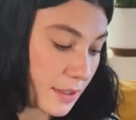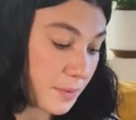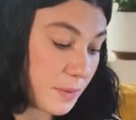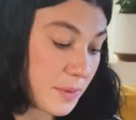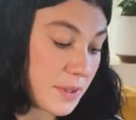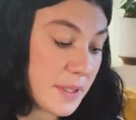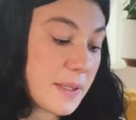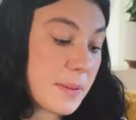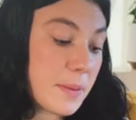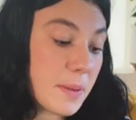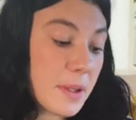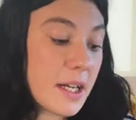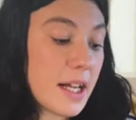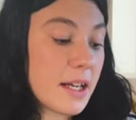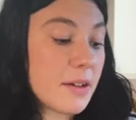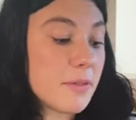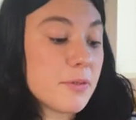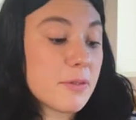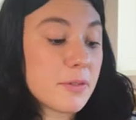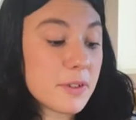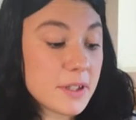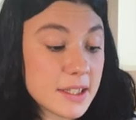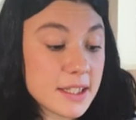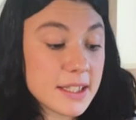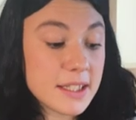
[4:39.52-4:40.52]
This one I
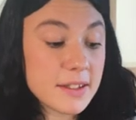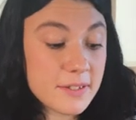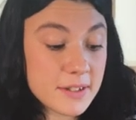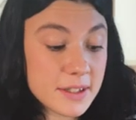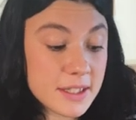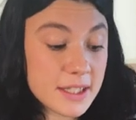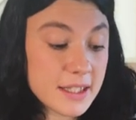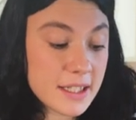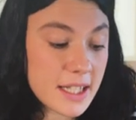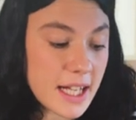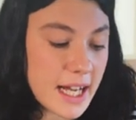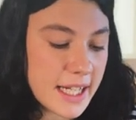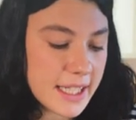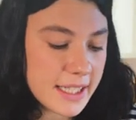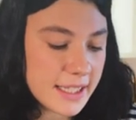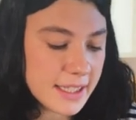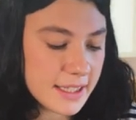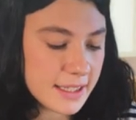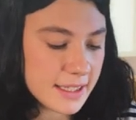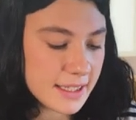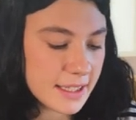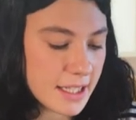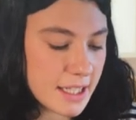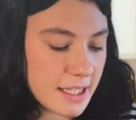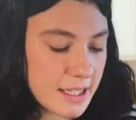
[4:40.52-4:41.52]
really, really like.
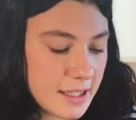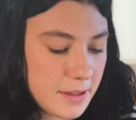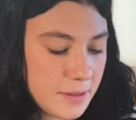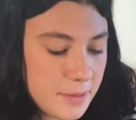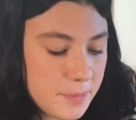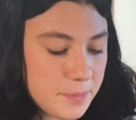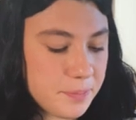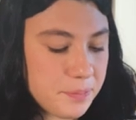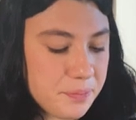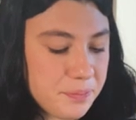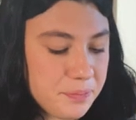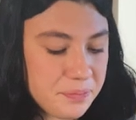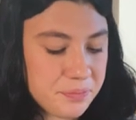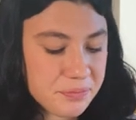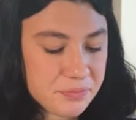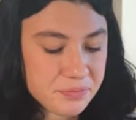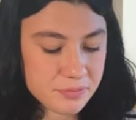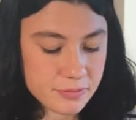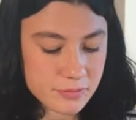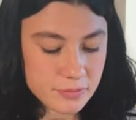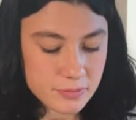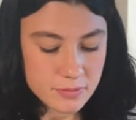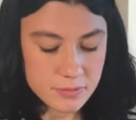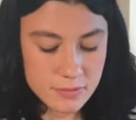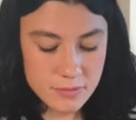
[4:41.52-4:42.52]

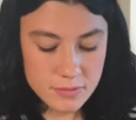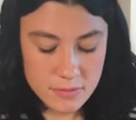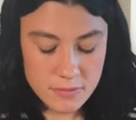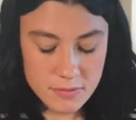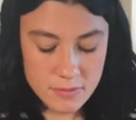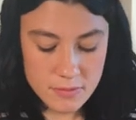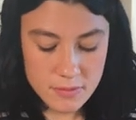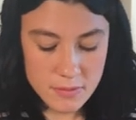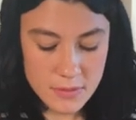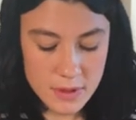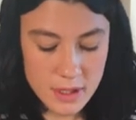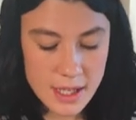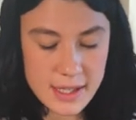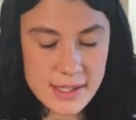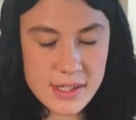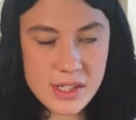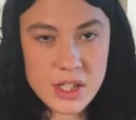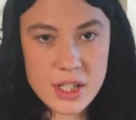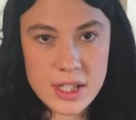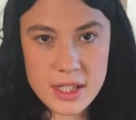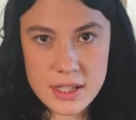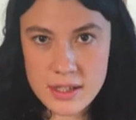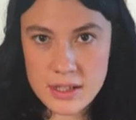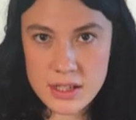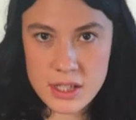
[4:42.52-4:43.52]
As you
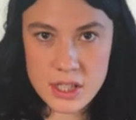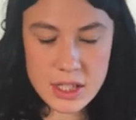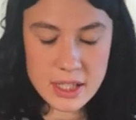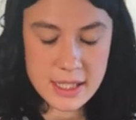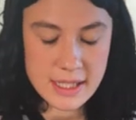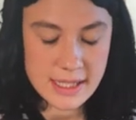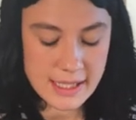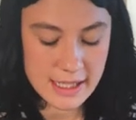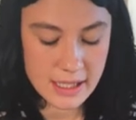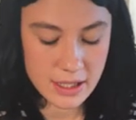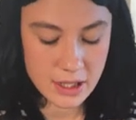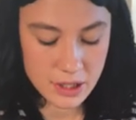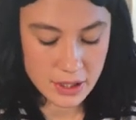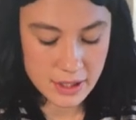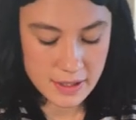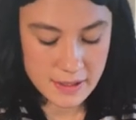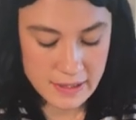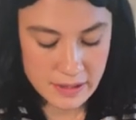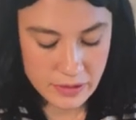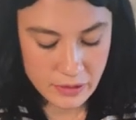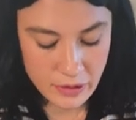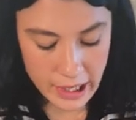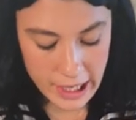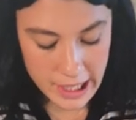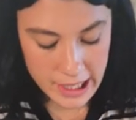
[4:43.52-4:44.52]
can see it on the
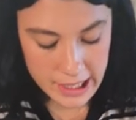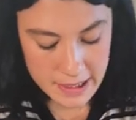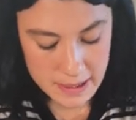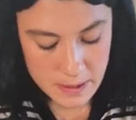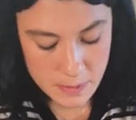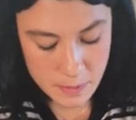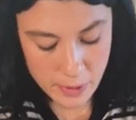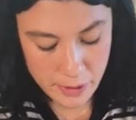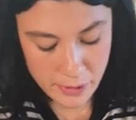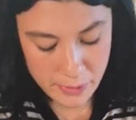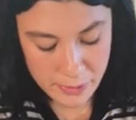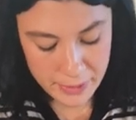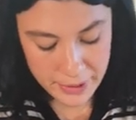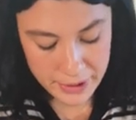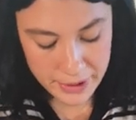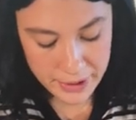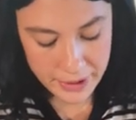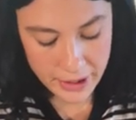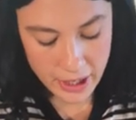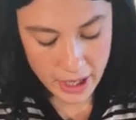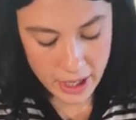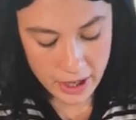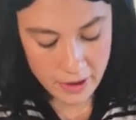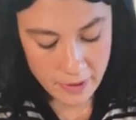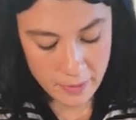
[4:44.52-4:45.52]
screen as well, but
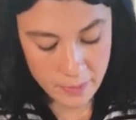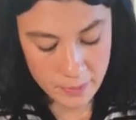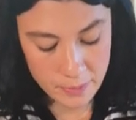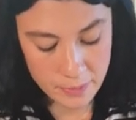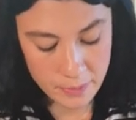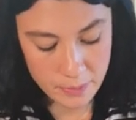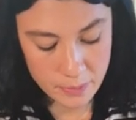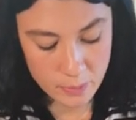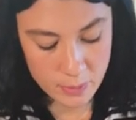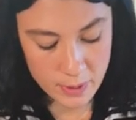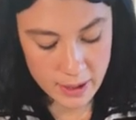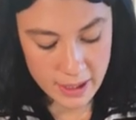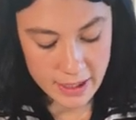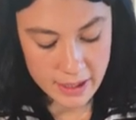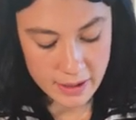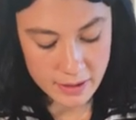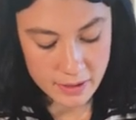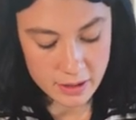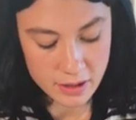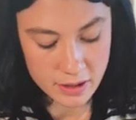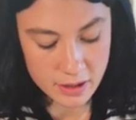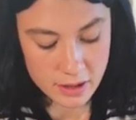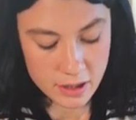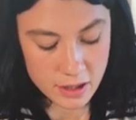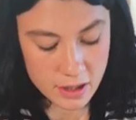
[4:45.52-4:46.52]

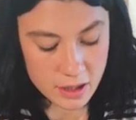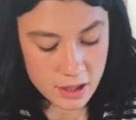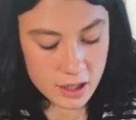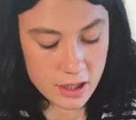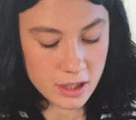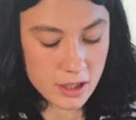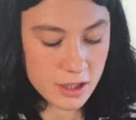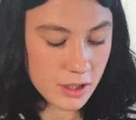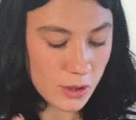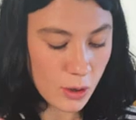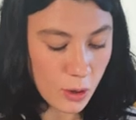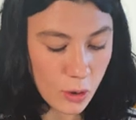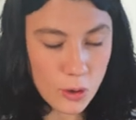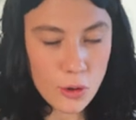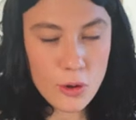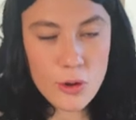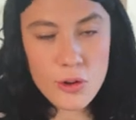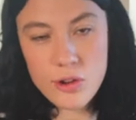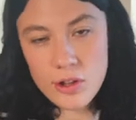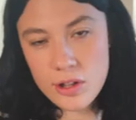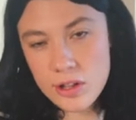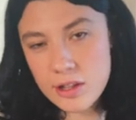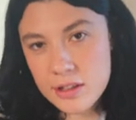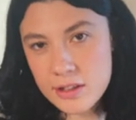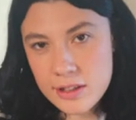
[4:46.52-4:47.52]
we
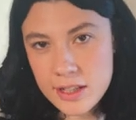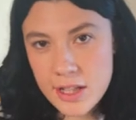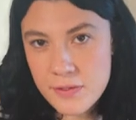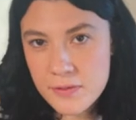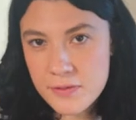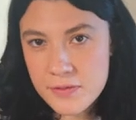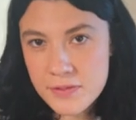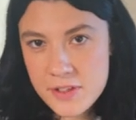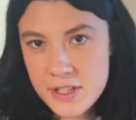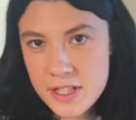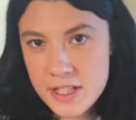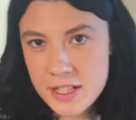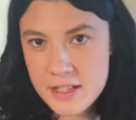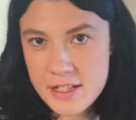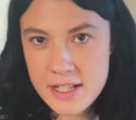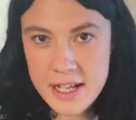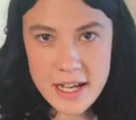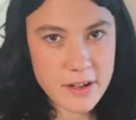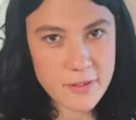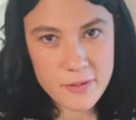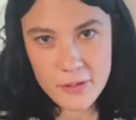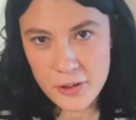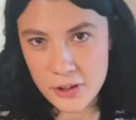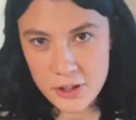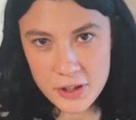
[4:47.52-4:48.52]
all love to
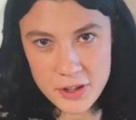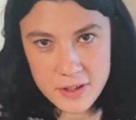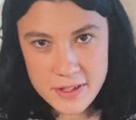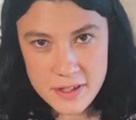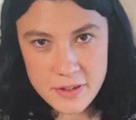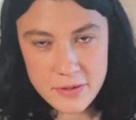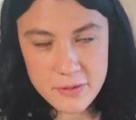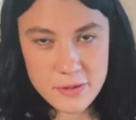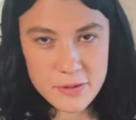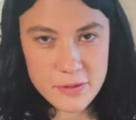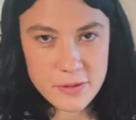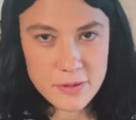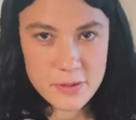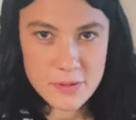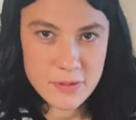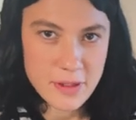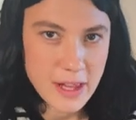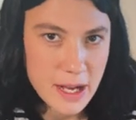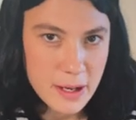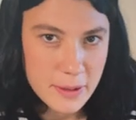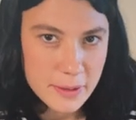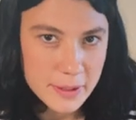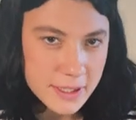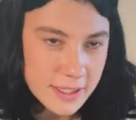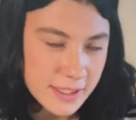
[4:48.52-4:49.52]
take photos of
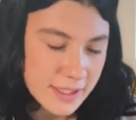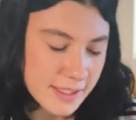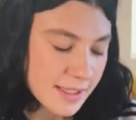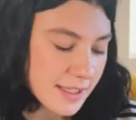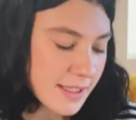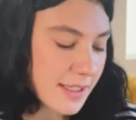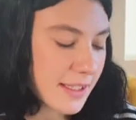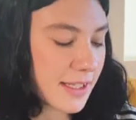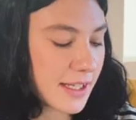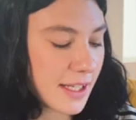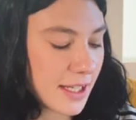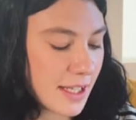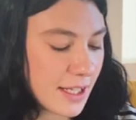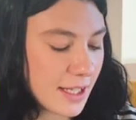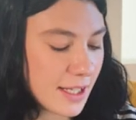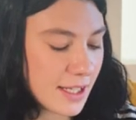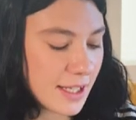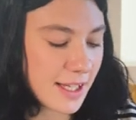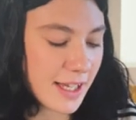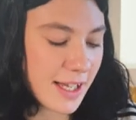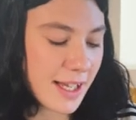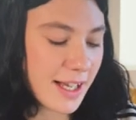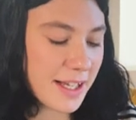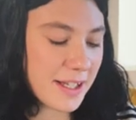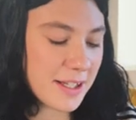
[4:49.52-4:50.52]
flowers
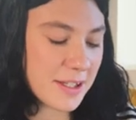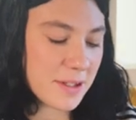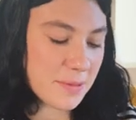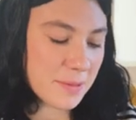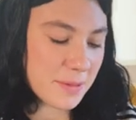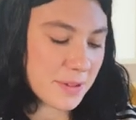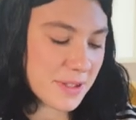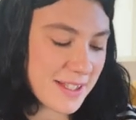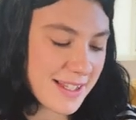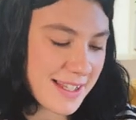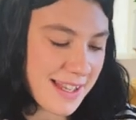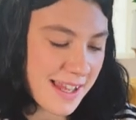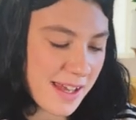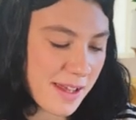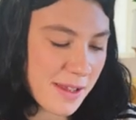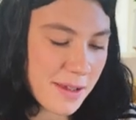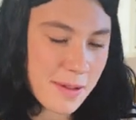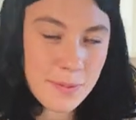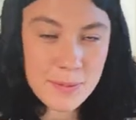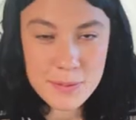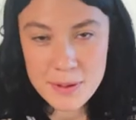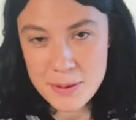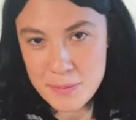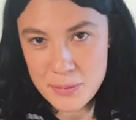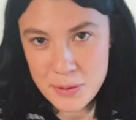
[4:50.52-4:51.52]
because
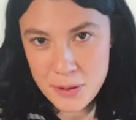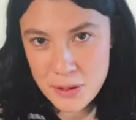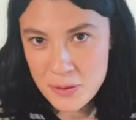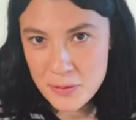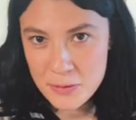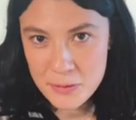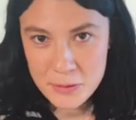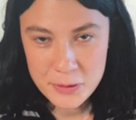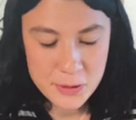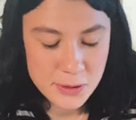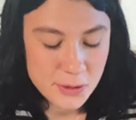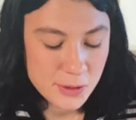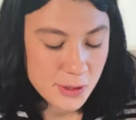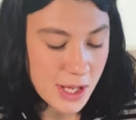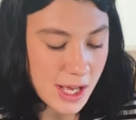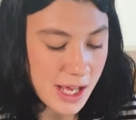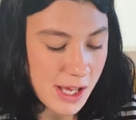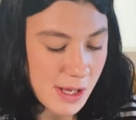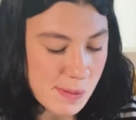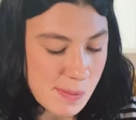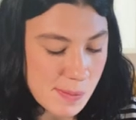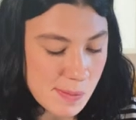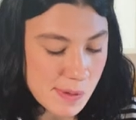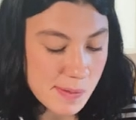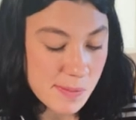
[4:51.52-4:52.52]
they're beautiful,
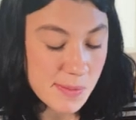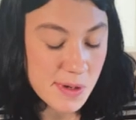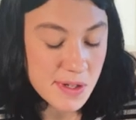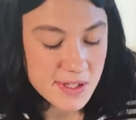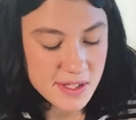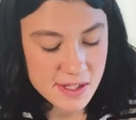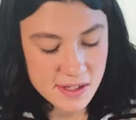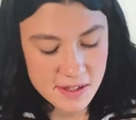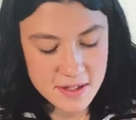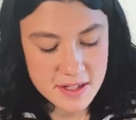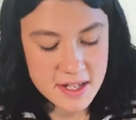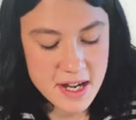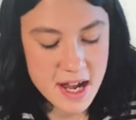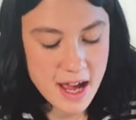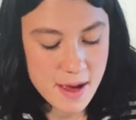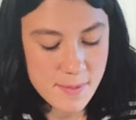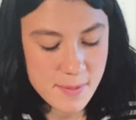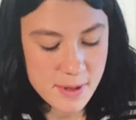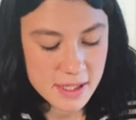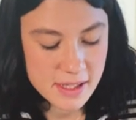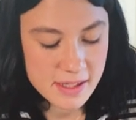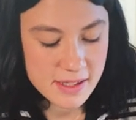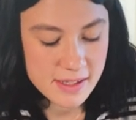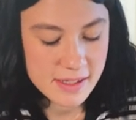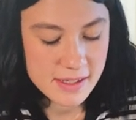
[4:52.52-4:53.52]
but most of the time
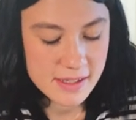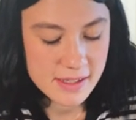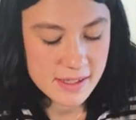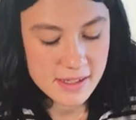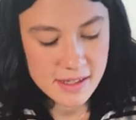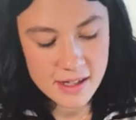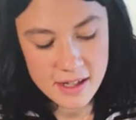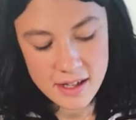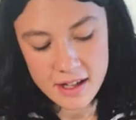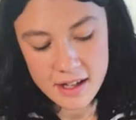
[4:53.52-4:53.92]
it's